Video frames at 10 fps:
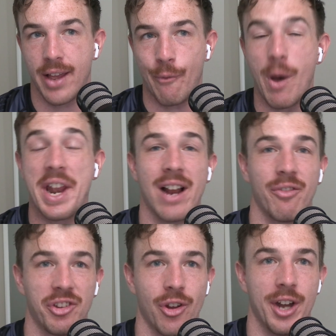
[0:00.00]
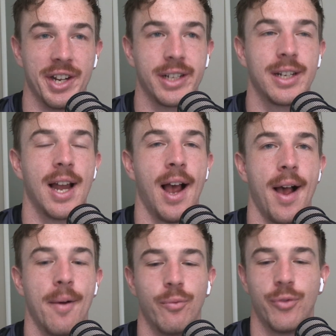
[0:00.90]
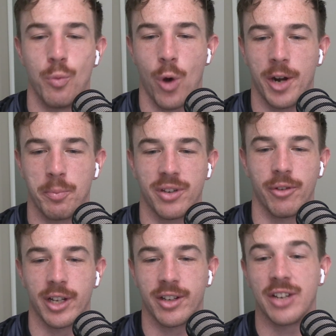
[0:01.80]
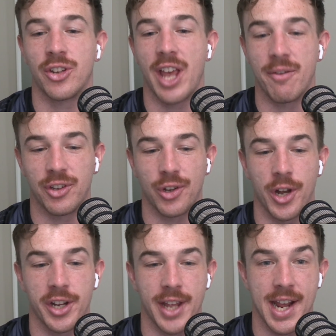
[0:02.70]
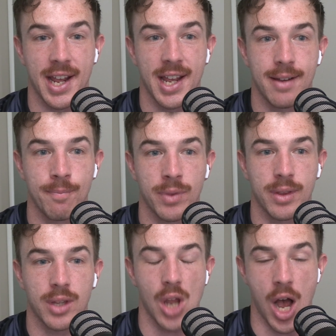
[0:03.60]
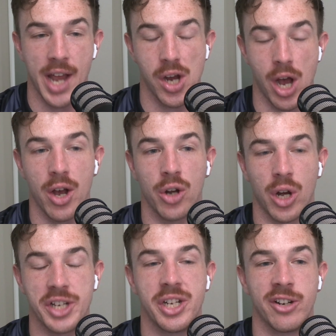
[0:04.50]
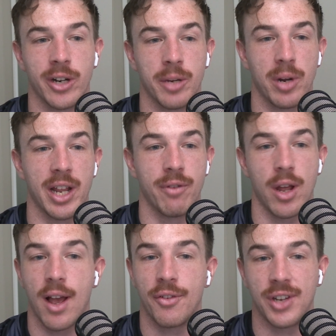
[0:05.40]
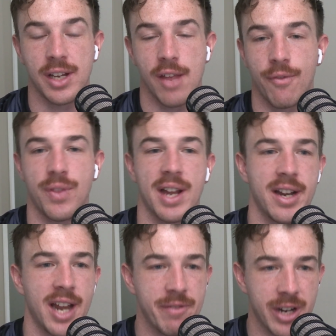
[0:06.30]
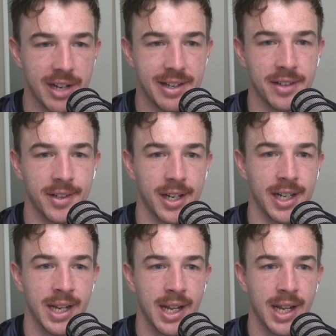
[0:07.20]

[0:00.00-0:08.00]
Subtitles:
one hell of a signing for Moana Pacifica. Yeah. To get to the other side of that, I genuinely believe, like I've said, they don't have an identity.